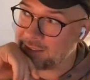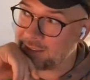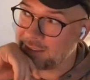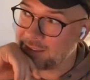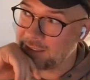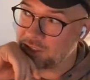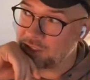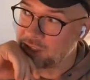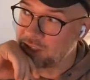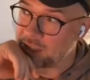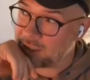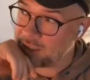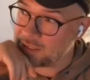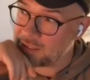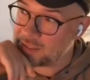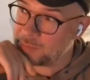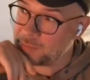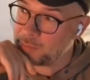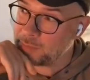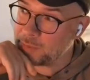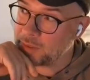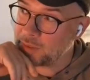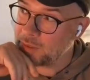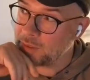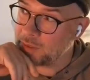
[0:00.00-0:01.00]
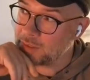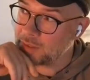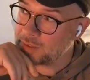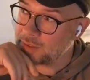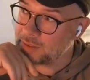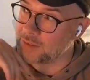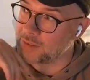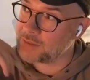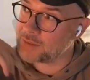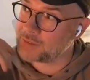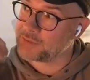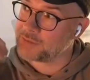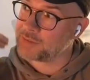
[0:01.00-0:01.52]
that, that changed
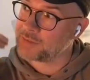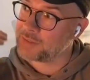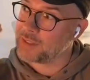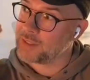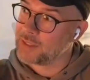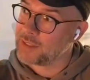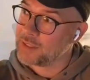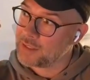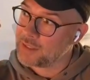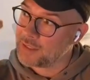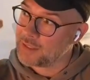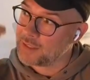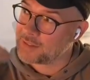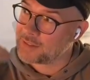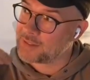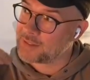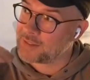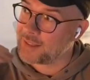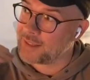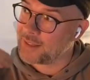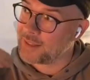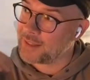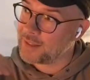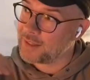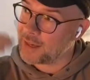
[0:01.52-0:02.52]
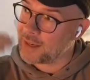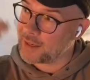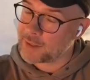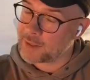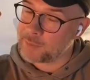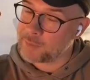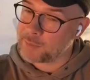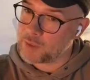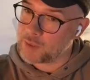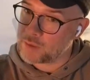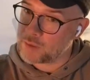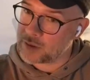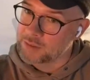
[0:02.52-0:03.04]
because of, let's say, I
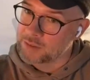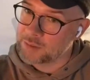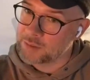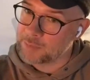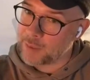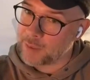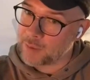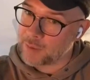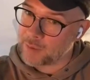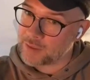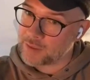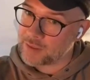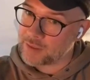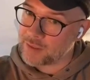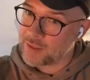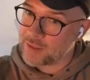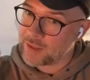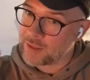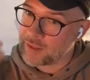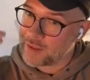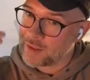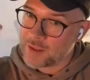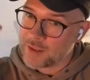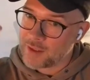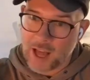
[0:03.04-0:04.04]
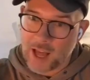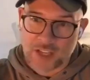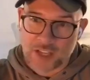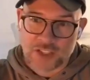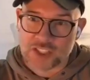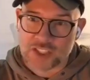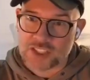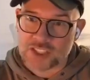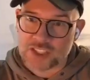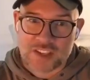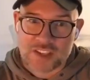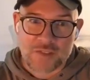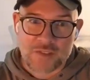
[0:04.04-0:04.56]
can be honest about it. I
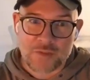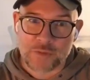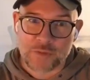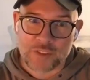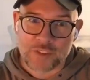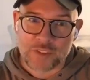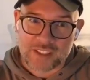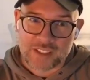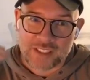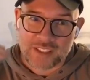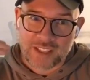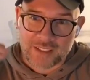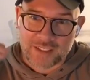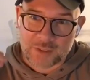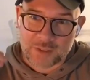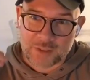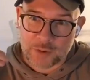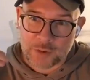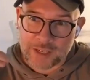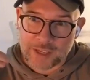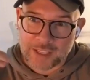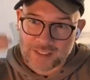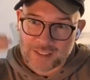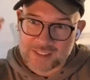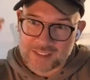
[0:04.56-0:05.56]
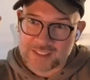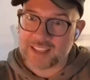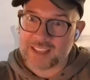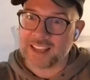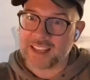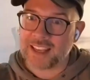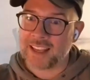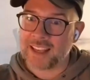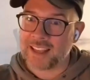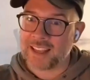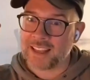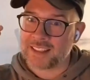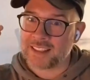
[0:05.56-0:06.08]
just didn't feel that great
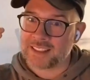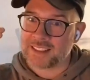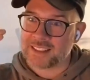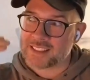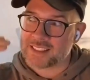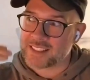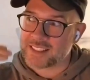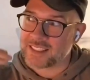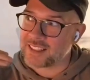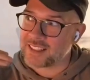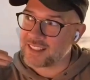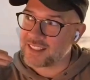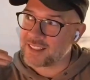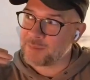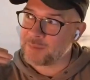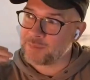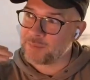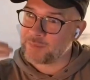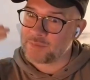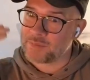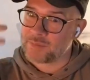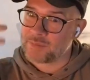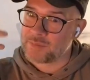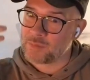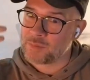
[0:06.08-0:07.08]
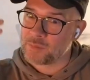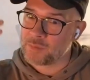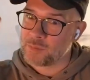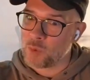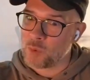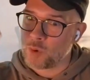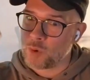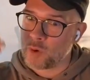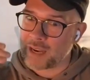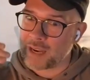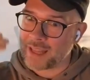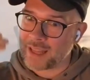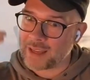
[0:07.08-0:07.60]
and um,
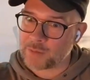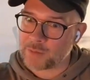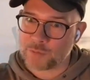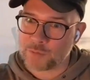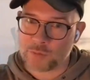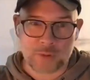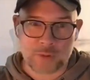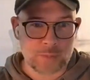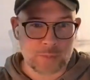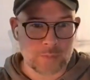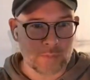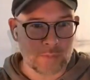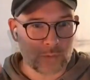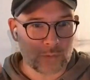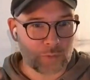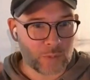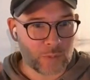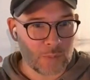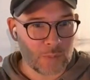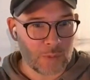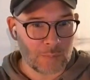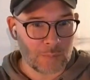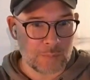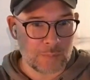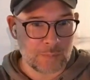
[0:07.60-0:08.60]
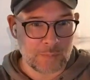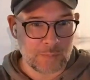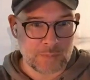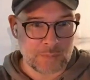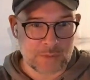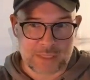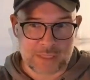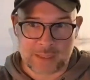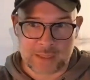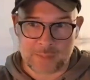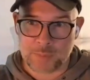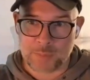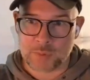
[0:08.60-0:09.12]
more like from, from a
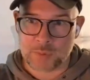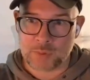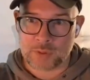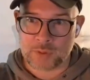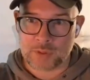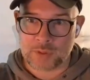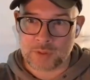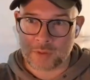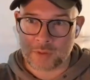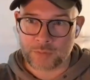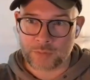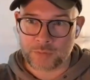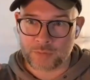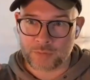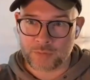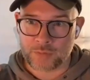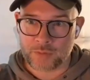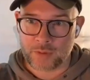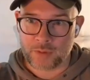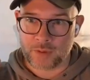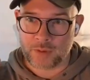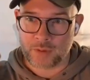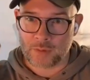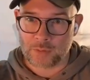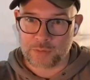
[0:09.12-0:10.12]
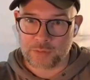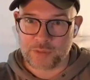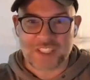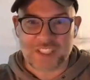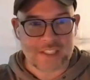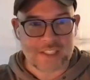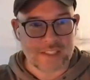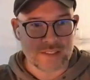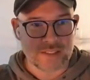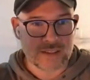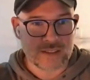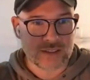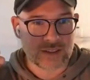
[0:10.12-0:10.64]
standpoint of uh,
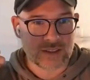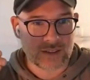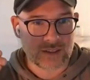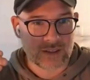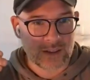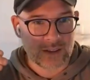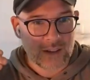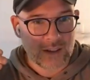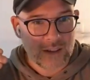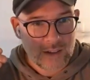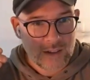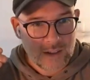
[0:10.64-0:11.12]
fitness